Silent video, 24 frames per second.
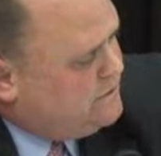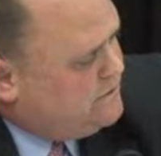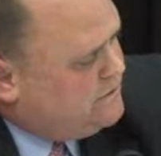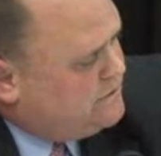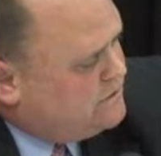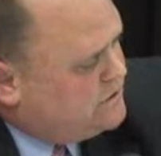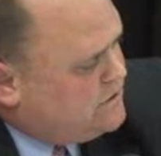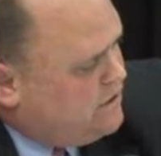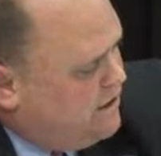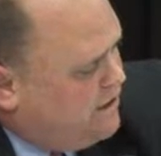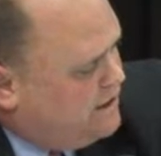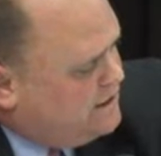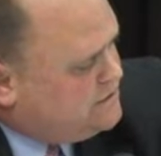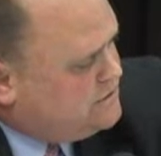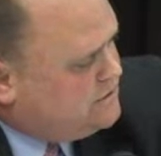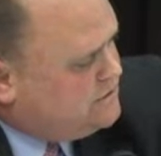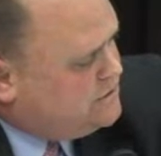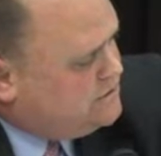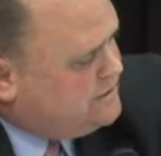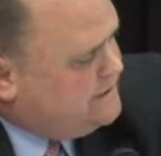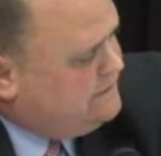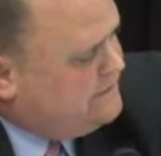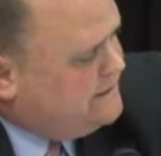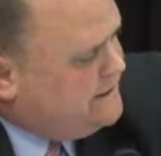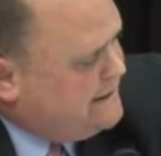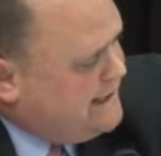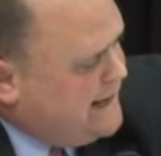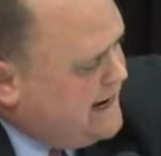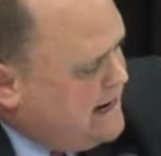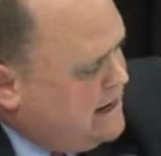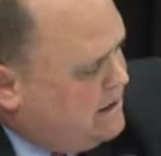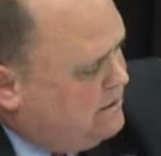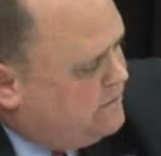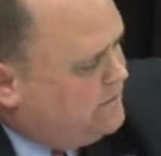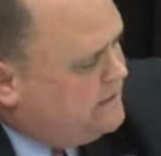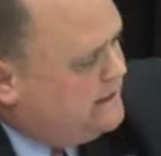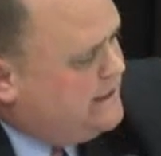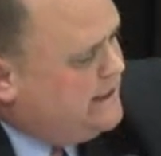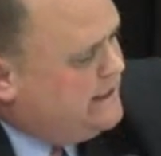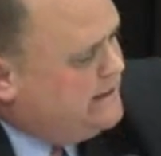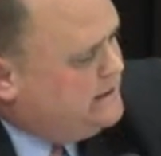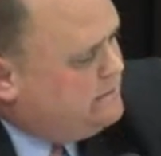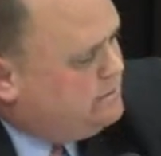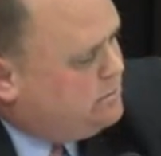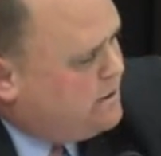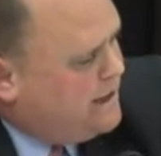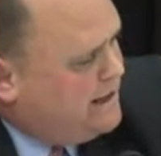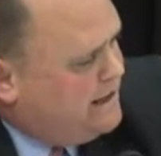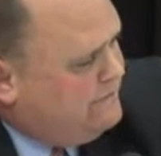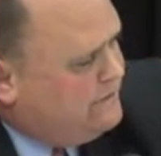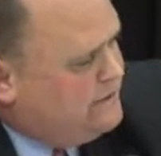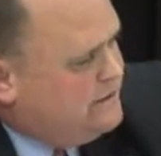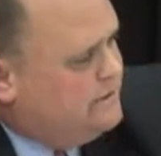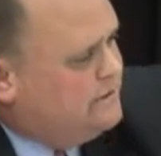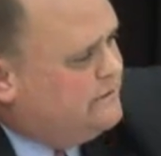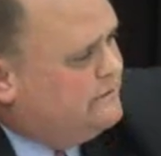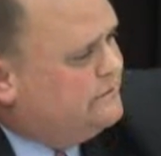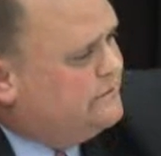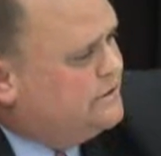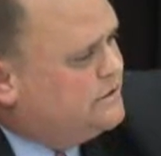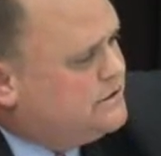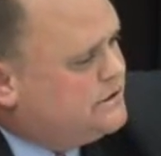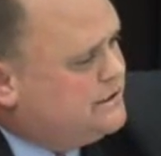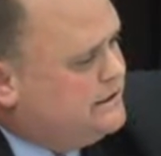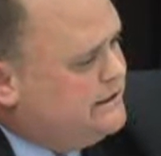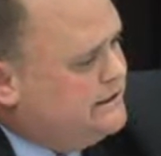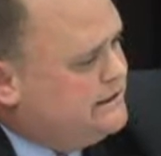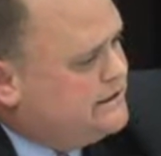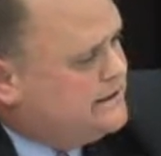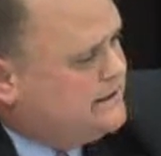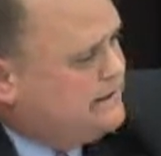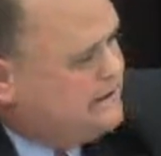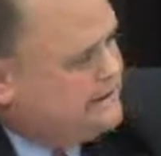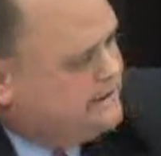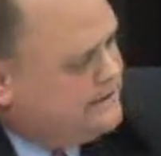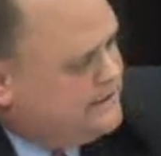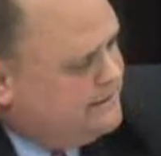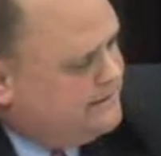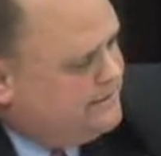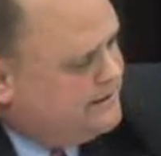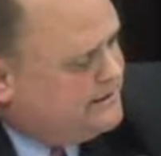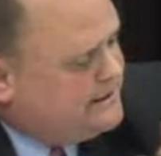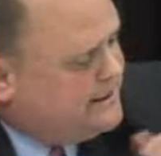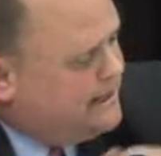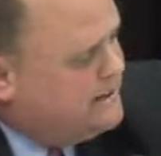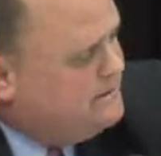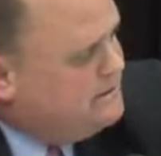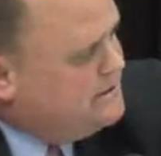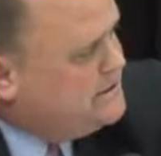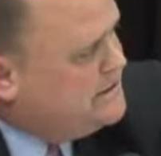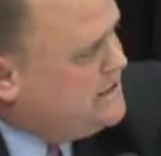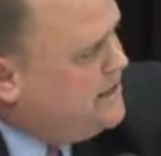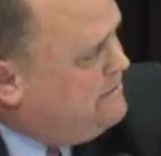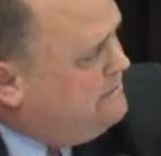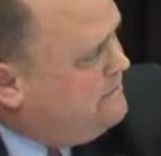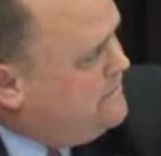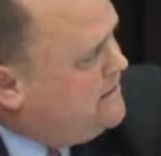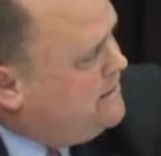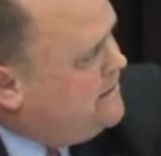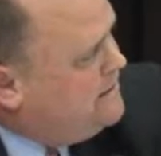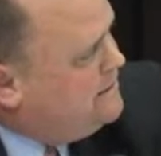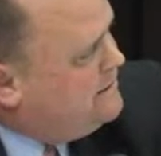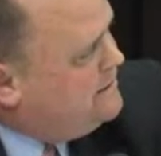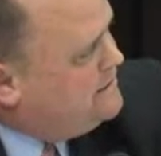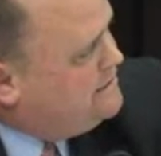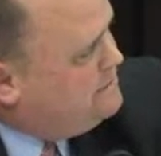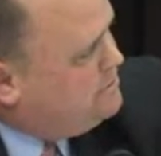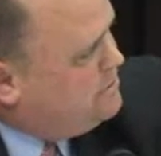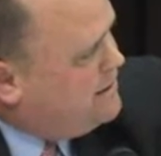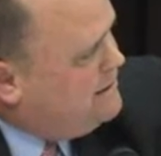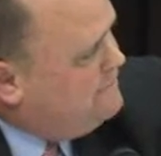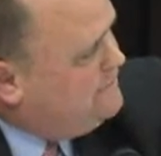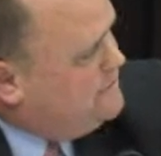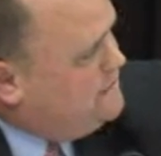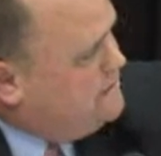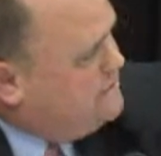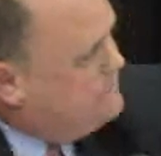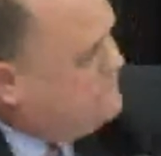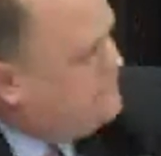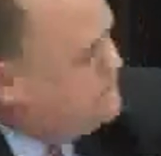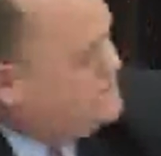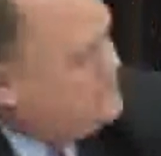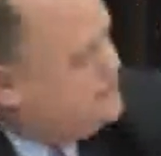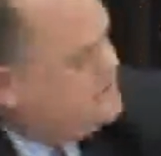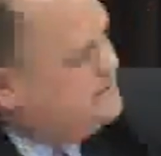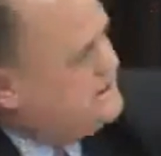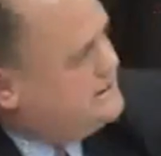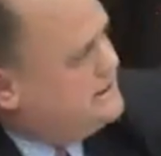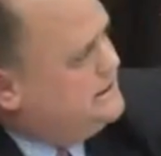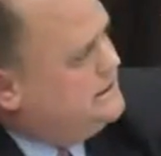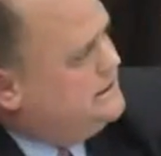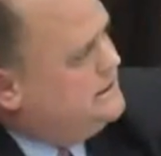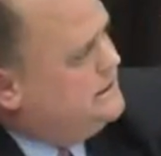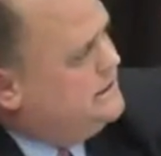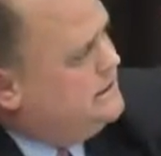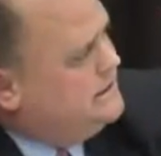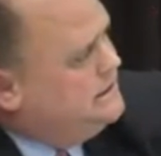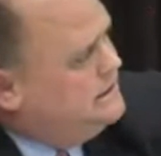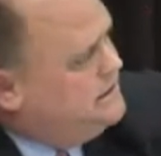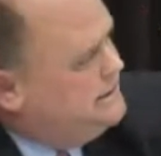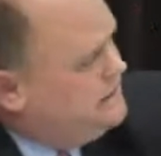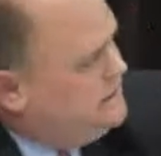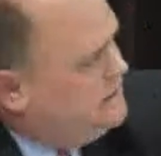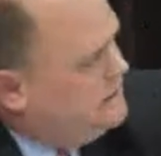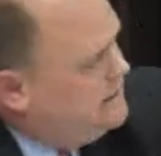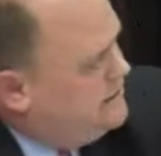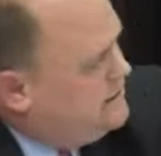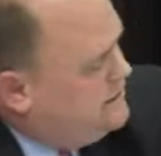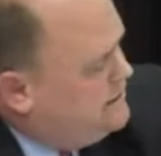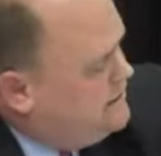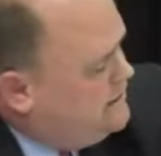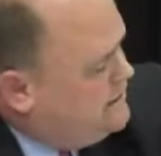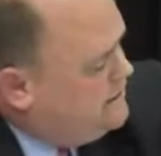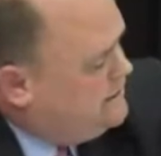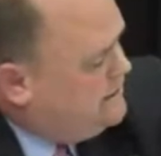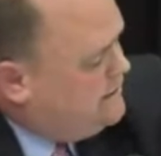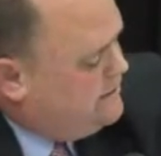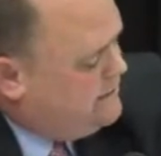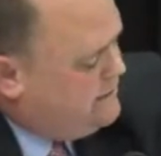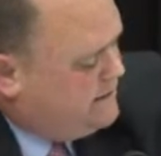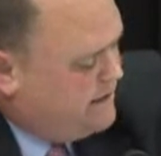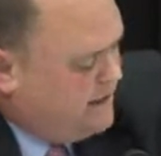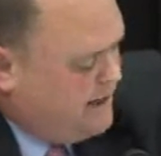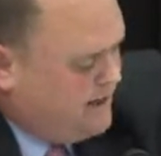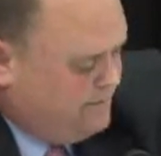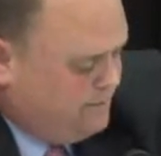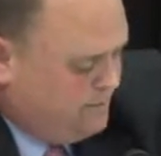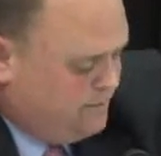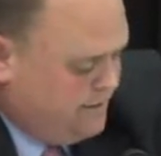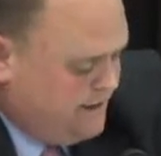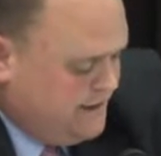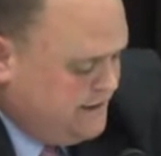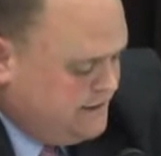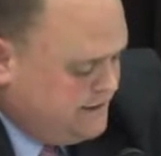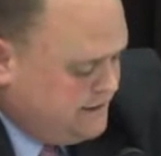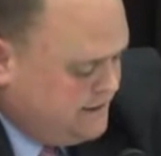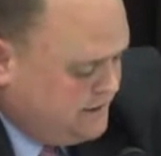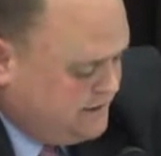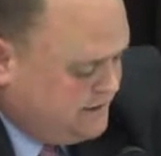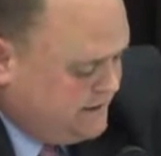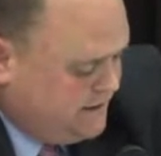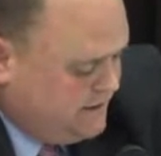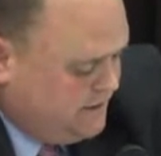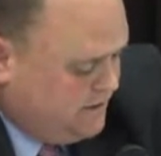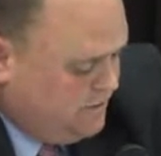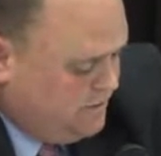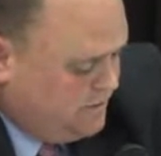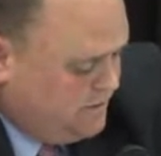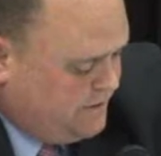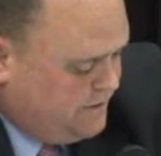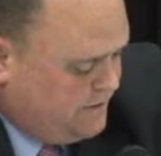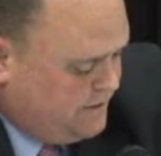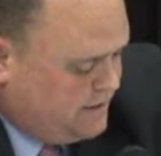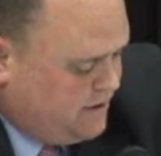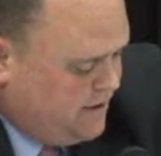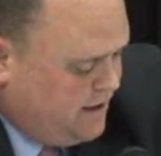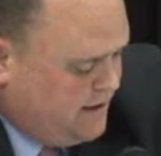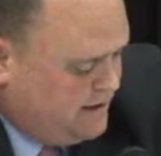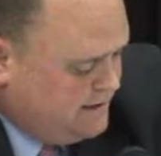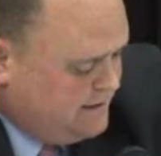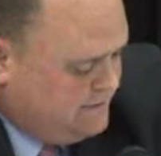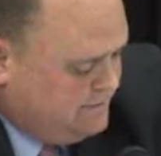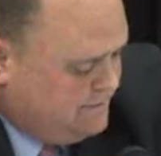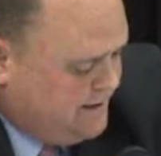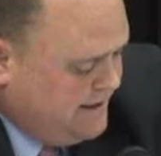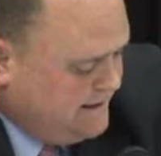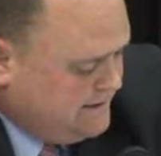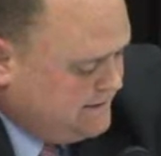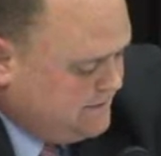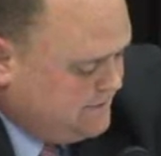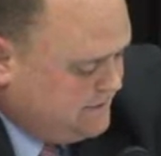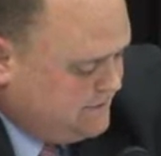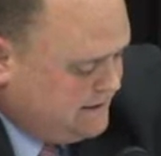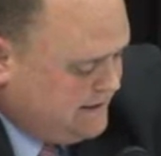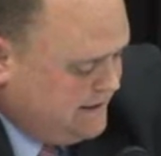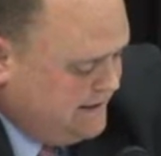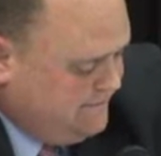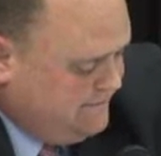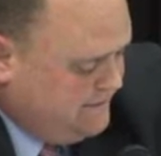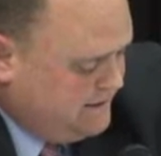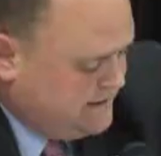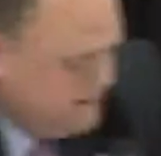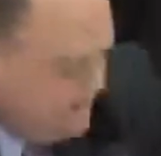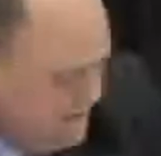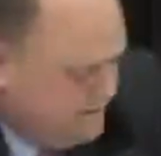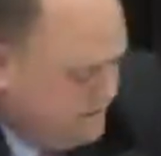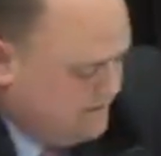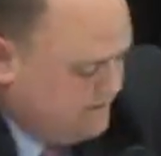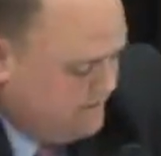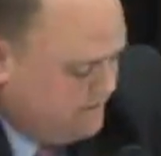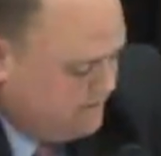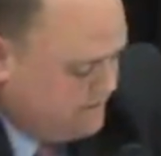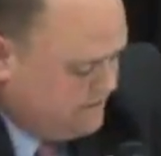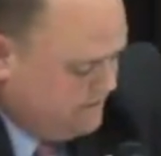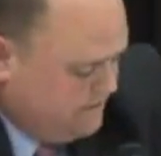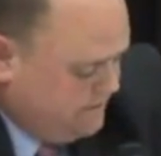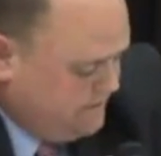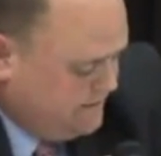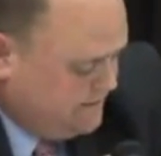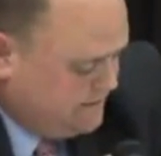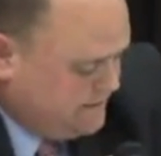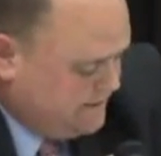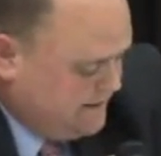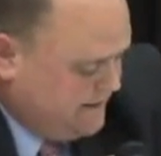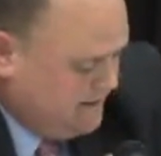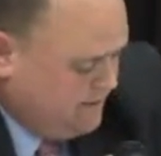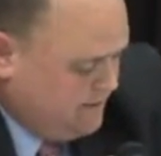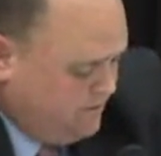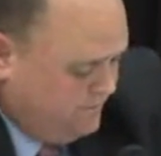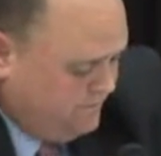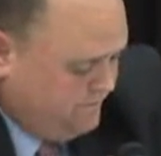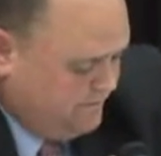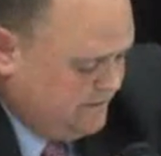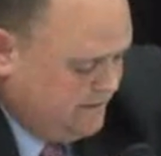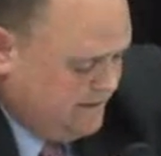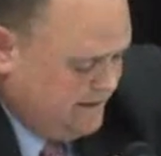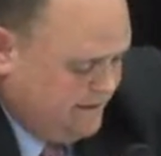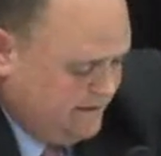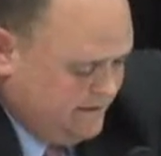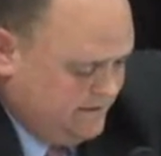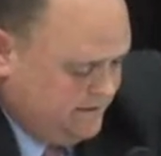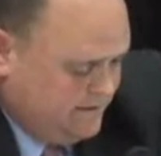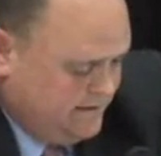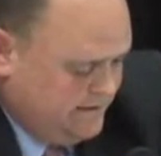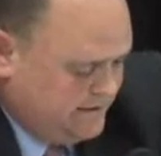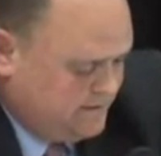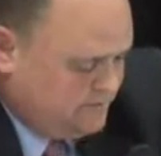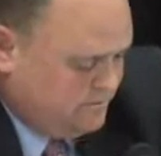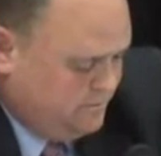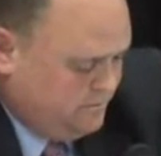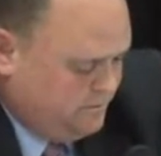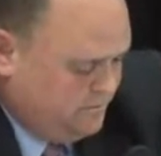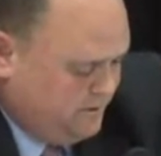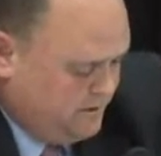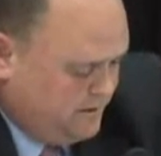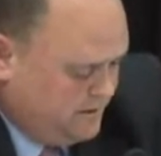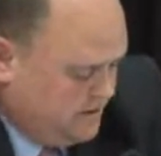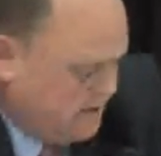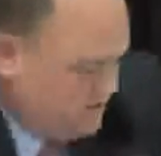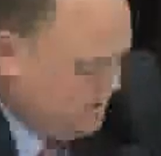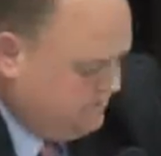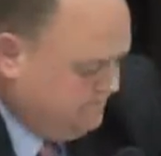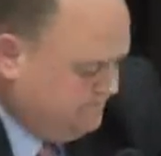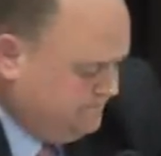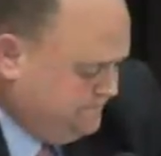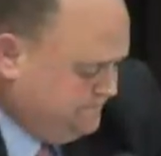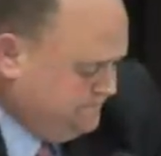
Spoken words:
where those costs are driven down, then the private universities, and I see my time is up, the private universities and the operations can lower their costs and pass those savings on to their students, and hopefully that's what will occur.